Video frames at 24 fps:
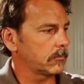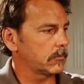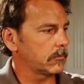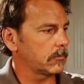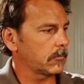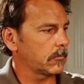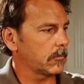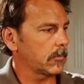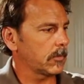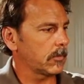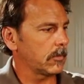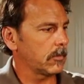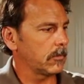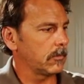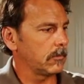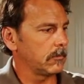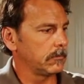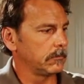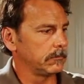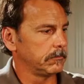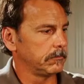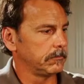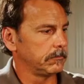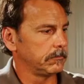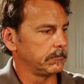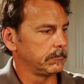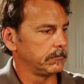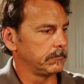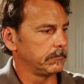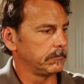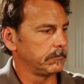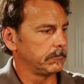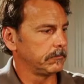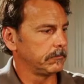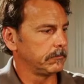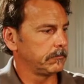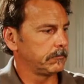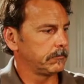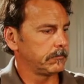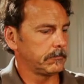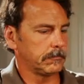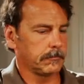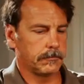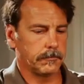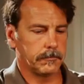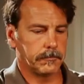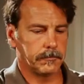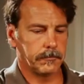
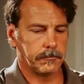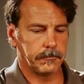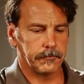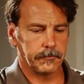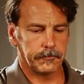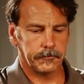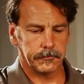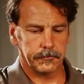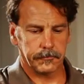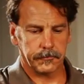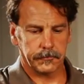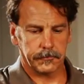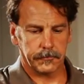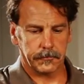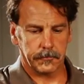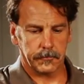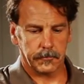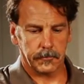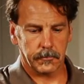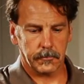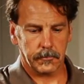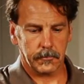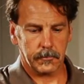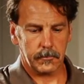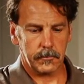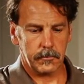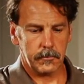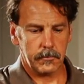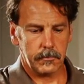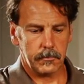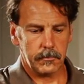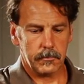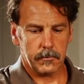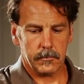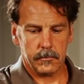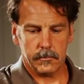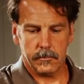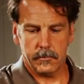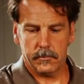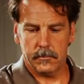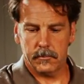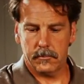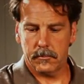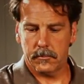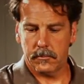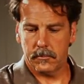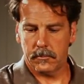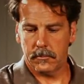
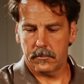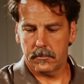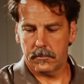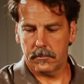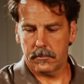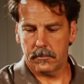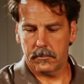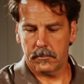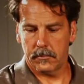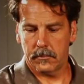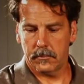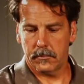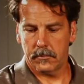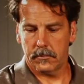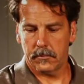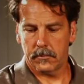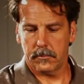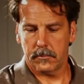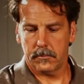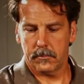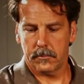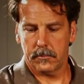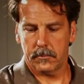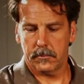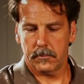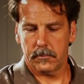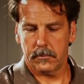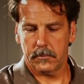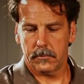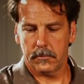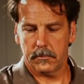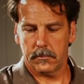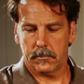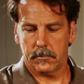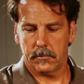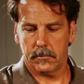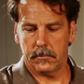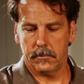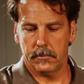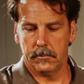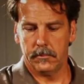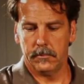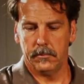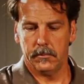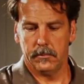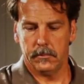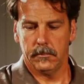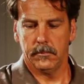
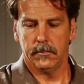[no speech]